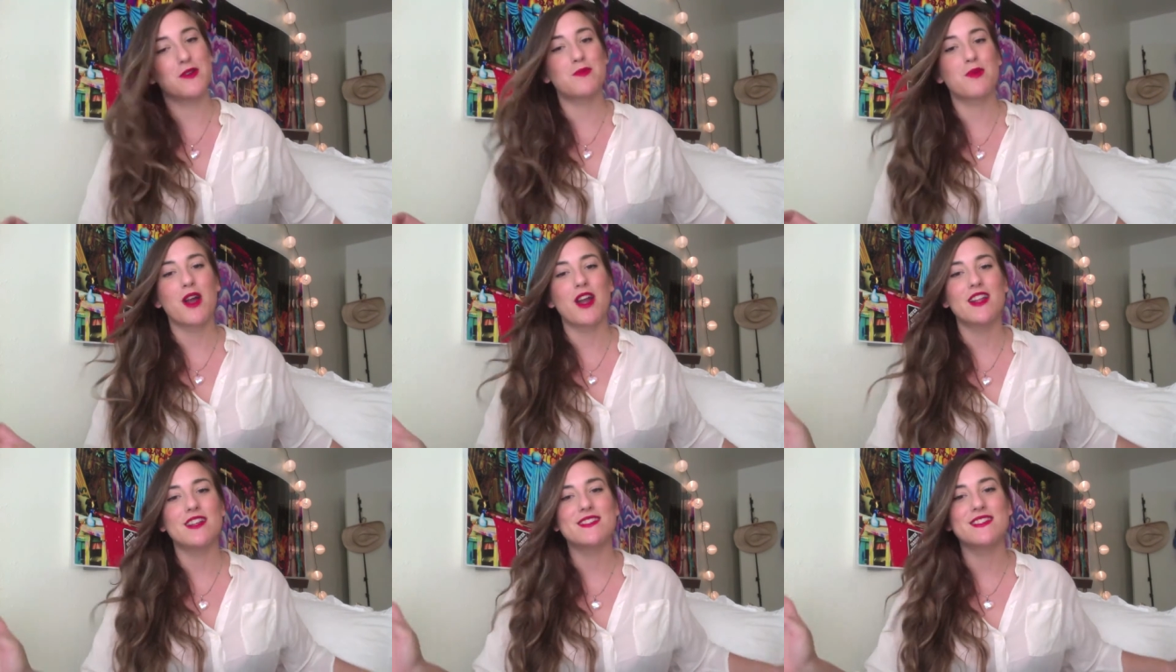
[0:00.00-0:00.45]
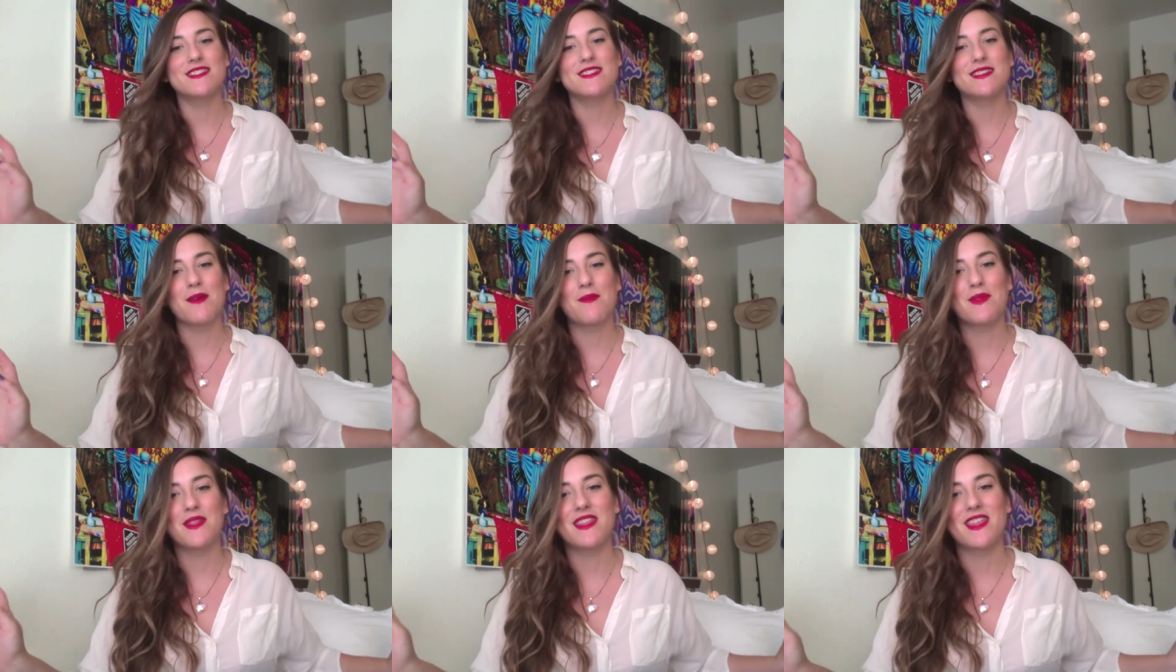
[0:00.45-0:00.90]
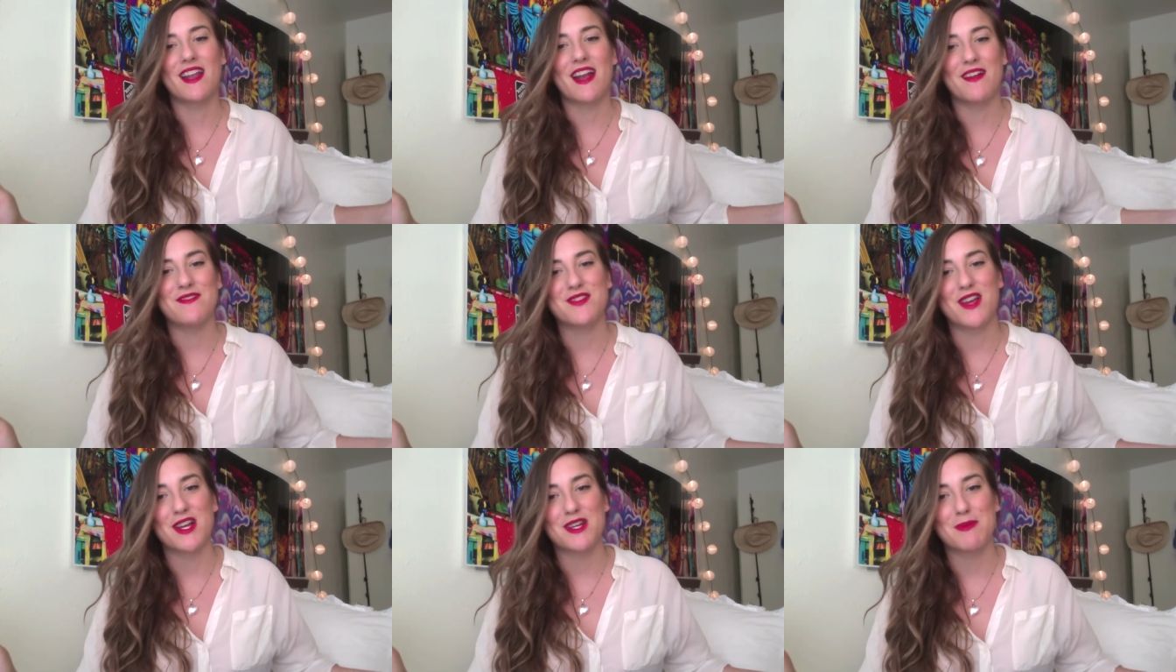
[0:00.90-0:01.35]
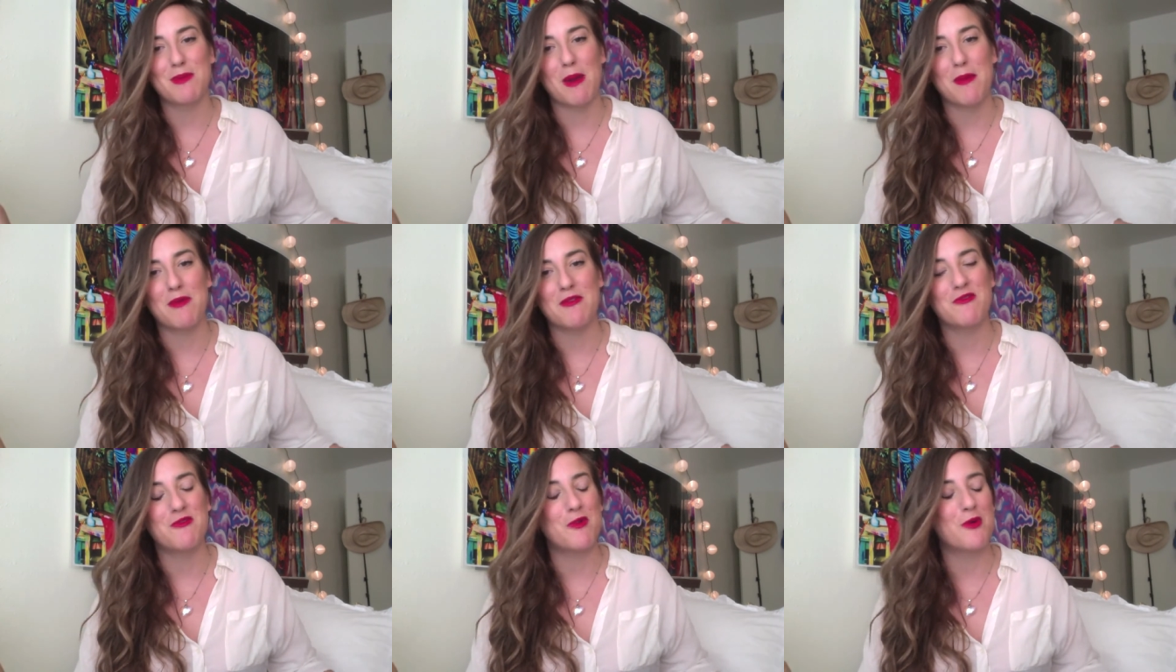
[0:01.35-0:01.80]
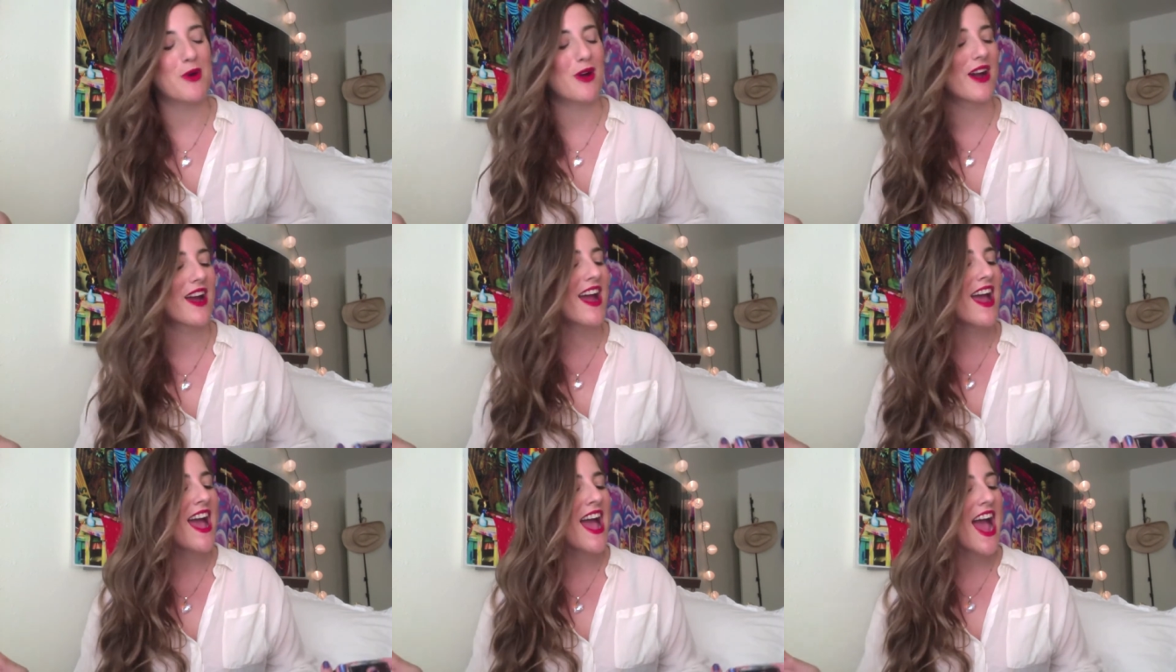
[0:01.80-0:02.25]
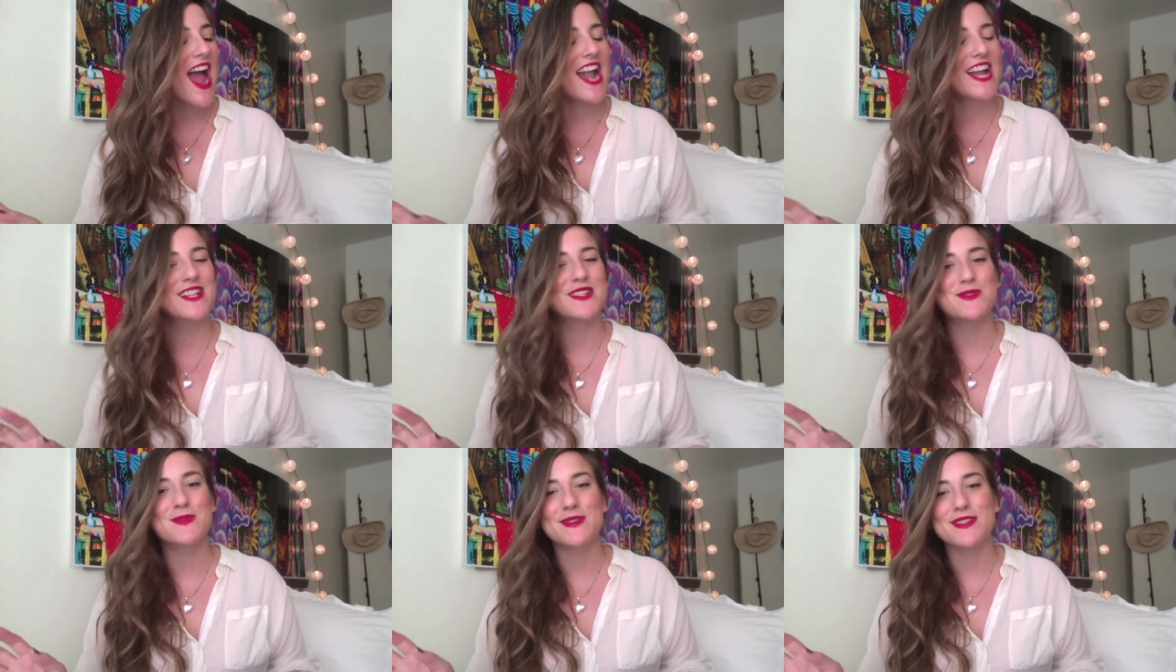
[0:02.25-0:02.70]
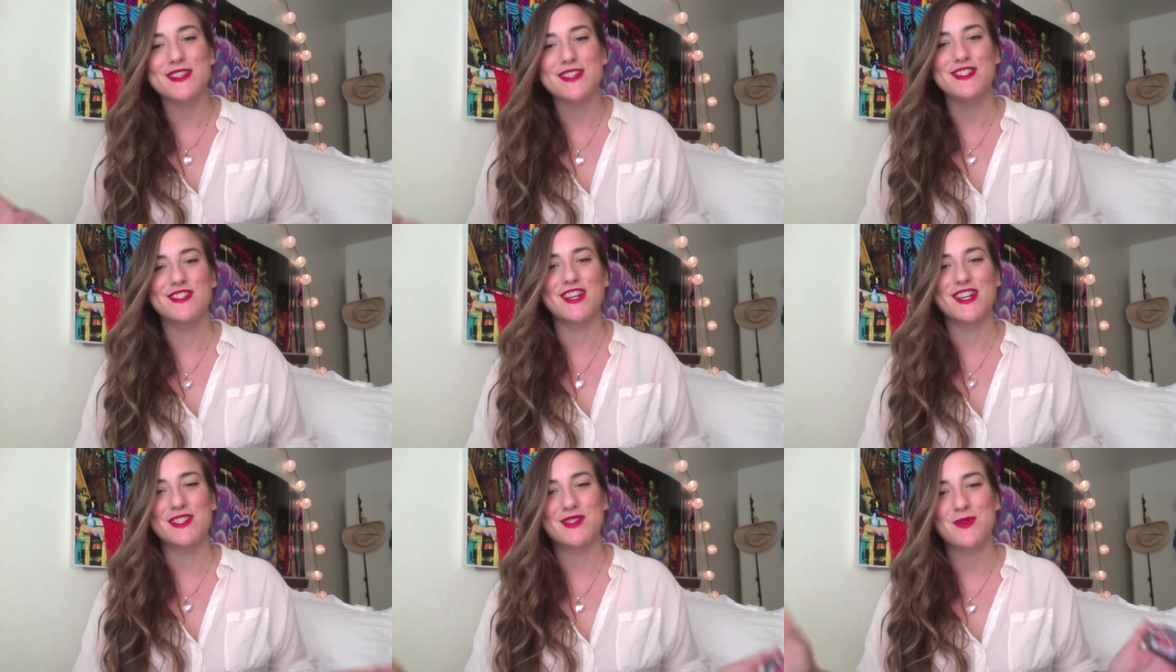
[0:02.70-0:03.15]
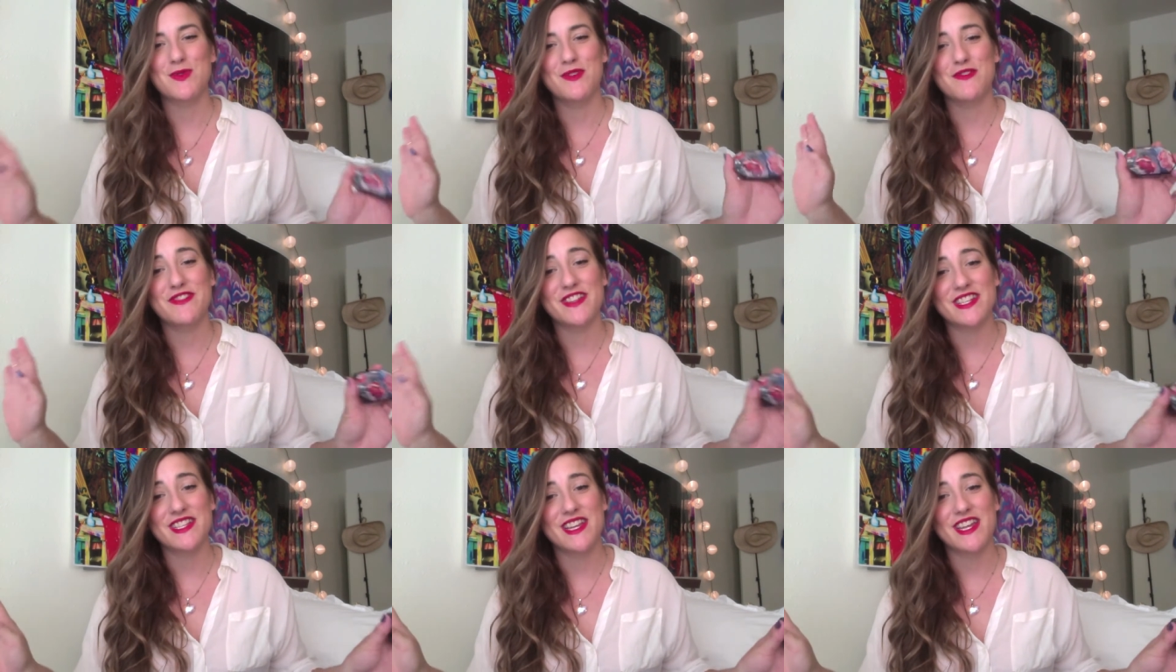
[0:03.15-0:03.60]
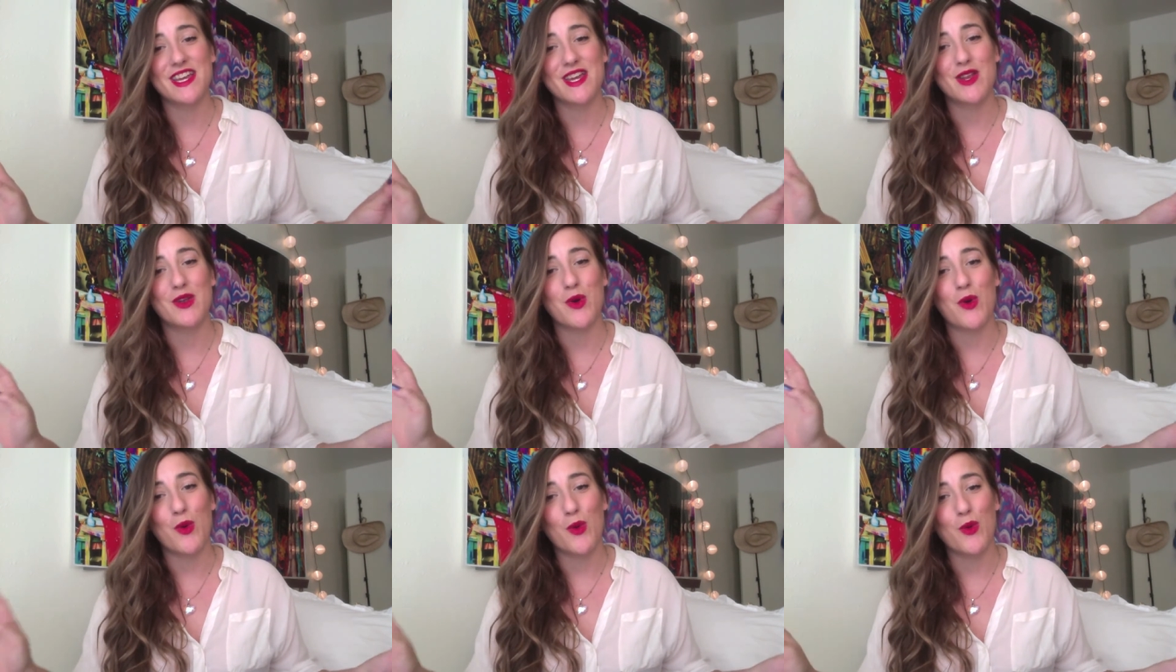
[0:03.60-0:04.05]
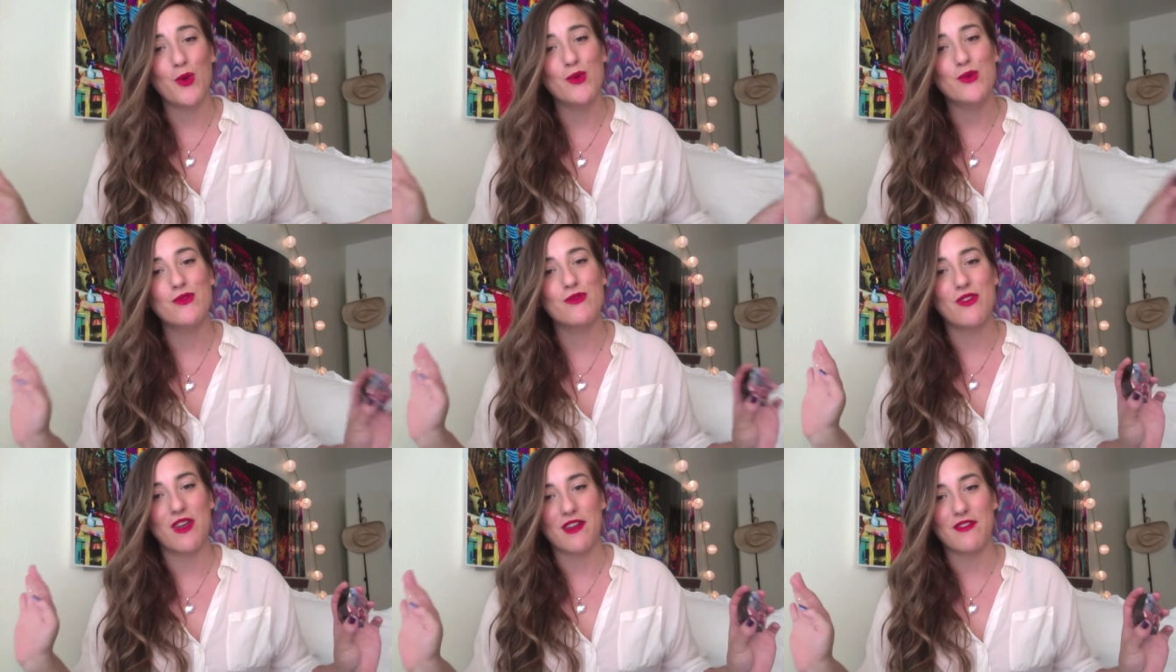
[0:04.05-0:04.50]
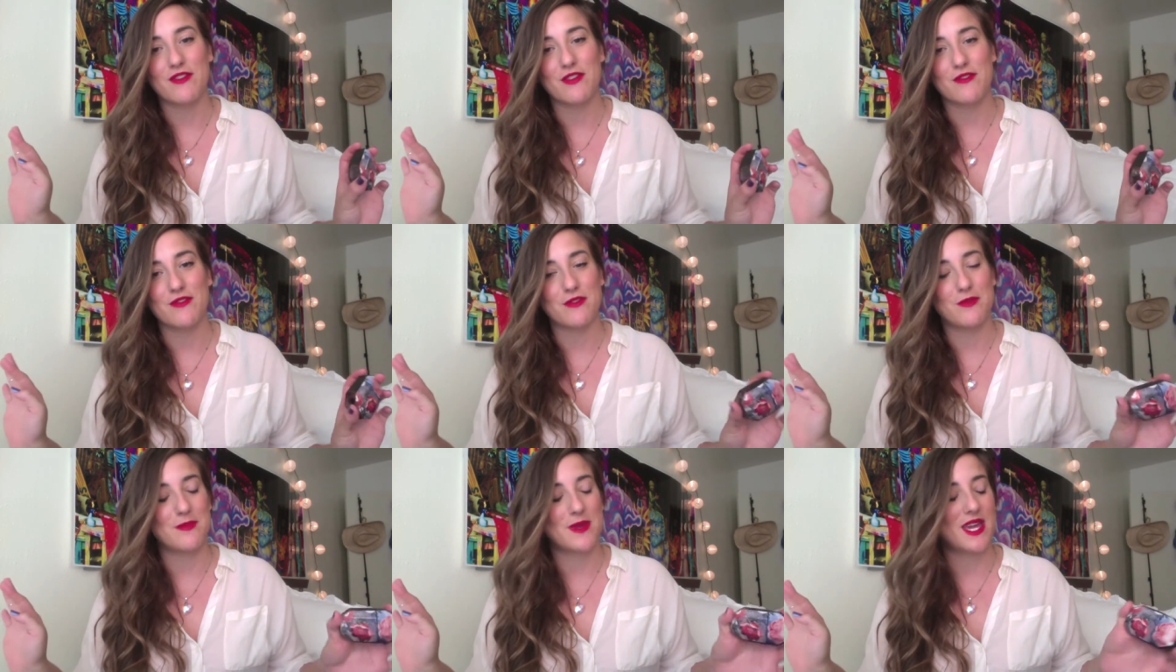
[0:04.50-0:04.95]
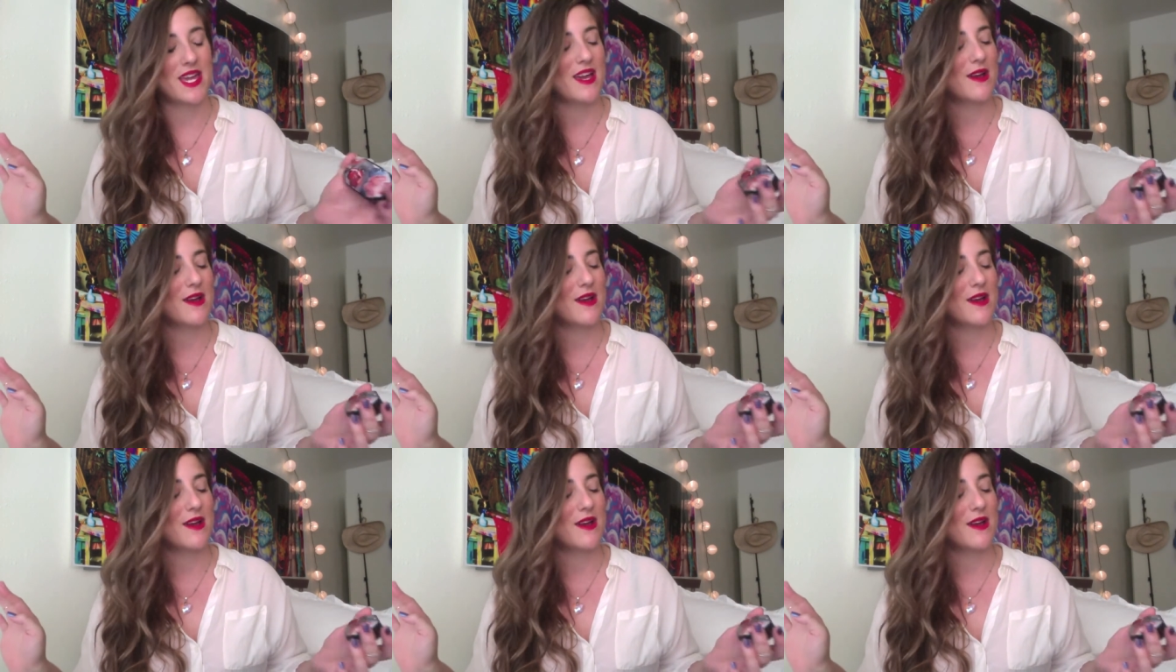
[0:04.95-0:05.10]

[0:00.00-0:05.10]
product is something that I've talked about before, and it's really just revisiting an old favorite for me.